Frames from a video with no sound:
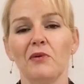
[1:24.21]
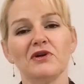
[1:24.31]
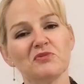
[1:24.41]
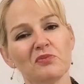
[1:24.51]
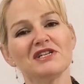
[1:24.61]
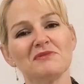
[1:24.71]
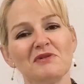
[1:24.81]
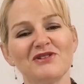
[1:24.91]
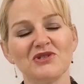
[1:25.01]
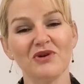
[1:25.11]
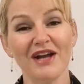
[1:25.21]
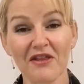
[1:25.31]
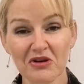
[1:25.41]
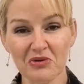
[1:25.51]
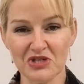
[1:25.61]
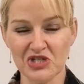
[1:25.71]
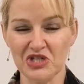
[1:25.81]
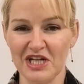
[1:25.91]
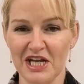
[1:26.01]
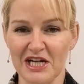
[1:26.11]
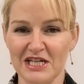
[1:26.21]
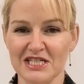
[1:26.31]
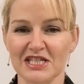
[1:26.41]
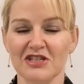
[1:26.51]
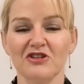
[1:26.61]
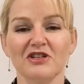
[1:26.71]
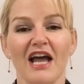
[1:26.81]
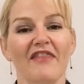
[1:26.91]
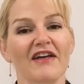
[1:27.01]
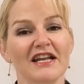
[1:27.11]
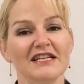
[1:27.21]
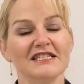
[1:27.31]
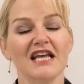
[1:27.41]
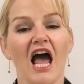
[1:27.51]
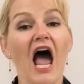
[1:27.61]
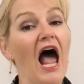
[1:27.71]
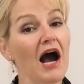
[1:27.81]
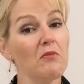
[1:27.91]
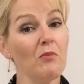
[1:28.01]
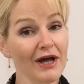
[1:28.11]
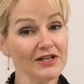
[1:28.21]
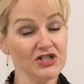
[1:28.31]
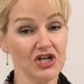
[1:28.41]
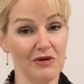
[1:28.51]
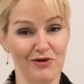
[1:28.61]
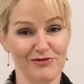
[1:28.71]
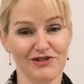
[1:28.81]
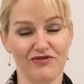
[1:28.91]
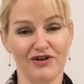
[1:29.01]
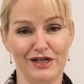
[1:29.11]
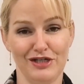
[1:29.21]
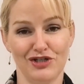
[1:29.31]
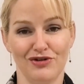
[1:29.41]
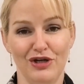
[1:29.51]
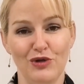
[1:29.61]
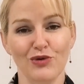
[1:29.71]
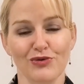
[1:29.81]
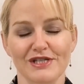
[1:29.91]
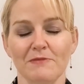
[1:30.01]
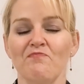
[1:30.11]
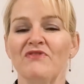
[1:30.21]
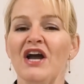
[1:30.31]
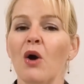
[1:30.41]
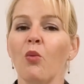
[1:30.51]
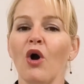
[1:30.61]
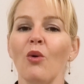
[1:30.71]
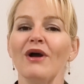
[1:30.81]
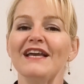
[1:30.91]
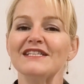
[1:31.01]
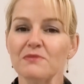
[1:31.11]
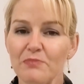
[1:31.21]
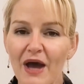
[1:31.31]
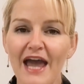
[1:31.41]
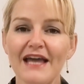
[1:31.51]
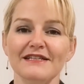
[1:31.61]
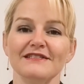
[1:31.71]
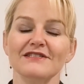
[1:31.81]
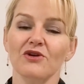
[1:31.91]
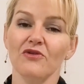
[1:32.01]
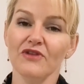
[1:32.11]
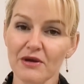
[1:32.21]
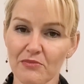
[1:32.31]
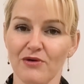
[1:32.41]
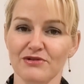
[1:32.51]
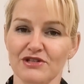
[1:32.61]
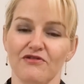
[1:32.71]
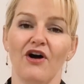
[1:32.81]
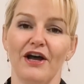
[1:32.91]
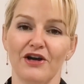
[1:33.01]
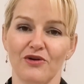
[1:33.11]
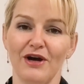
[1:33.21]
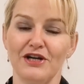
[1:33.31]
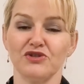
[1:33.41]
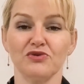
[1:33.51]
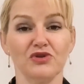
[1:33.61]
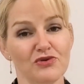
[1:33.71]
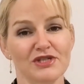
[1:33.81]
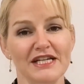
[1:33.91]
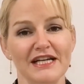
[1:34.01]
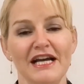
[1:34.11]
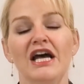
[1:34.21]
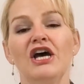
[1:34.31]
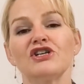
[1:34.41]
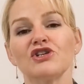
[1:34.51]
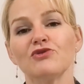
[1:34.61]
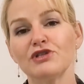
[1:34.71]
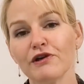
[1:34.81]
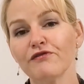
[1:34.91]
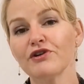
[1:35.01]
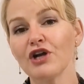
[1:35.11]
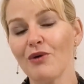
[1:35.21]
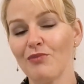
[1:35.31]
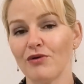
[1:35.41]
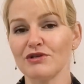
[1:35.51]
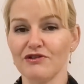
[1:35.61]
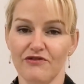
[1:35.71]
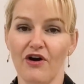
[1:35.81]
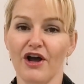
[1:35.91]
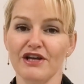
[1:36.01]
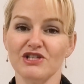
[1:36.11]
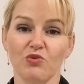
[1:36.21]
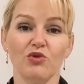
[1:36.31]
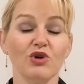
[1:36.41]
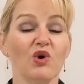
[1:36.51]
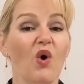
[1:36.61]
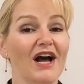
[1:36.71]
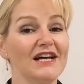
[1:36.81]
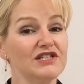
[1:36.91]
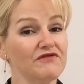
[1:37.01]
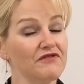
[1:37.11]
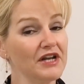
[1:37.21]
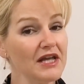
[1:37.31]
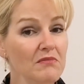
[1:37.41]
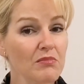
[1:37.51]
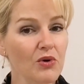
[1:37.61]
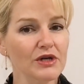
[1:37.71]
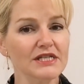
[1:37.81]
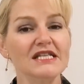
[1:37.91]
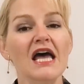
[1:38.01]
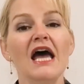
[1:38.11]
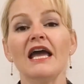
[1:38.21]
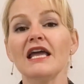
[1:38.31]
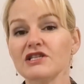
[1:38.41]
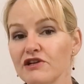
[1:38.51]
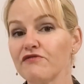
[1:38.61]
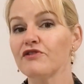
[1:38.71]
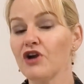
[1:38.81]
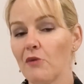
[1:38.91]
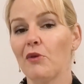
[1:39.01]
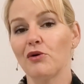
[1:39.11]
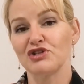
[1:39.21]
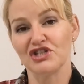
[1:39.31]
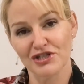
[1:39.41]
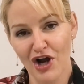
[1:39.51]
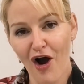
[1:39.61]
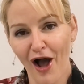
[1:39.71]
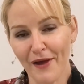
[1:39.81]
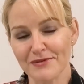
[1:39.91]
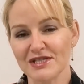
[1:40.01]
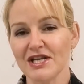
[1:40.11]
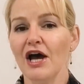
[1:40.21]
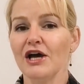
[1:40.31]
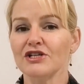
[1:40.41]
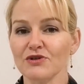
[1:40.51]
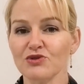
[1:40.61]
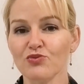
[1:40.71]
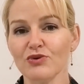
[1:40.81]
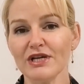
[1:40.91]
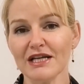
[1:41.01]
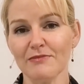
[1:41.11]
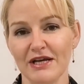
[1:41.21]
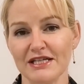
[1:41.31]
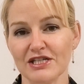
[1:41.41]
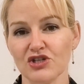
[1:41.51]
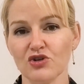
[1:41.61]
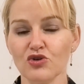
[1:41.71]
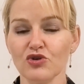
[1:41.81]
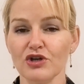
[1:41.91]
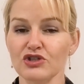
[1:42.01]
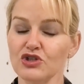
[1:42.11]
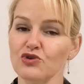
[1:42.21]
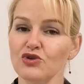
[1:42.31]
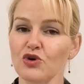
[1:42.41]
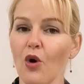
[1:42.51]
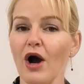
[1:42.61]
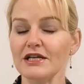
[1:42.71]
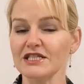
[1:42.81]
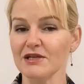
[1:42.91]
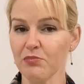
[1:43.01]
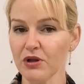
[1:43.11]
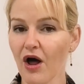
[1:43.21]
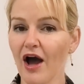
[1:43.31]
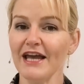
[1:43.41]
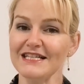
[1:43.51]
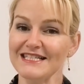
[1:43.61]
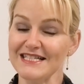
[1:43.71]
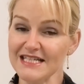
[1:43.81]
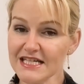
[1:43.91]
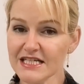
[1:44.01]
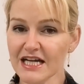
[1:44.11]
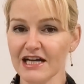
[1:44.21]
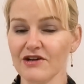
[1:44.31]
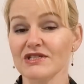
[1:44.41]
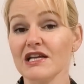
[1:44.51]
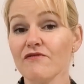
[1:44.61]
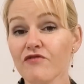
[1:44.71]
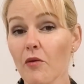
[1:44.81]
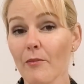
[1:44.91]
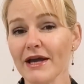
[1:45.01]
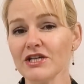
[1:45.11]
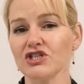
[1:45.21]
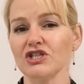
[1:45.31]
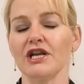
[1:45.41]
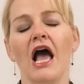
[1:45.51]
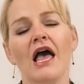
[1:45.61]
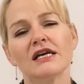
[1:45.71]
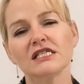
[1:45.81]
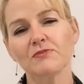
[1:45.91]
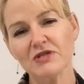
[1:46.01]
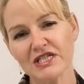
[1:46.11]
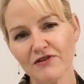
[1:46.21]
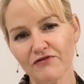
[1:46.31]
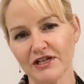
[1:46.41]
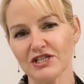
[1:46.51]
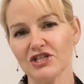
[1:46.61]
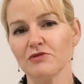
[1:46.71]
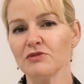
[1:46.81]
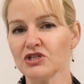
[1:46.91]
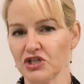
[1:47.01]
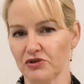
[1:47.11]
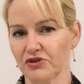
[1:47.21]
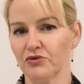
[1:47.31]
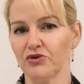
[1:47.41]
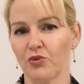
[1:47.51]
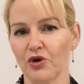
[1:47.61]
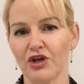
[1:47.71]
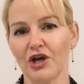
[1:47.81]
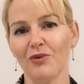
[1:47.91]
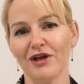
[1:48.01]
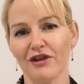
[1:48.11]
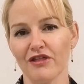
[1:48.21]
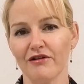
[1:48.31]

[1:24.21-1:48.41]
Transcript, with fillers: Which brings me on to another question I get asked a lot, and that is, how much emulsifier should I use? Well, it depends on the emulsifier grade you're using. So different emulsifiers will require different inputs in different emulsion types. So it's really best to look to your supplier's details and information specific to the material you're working with.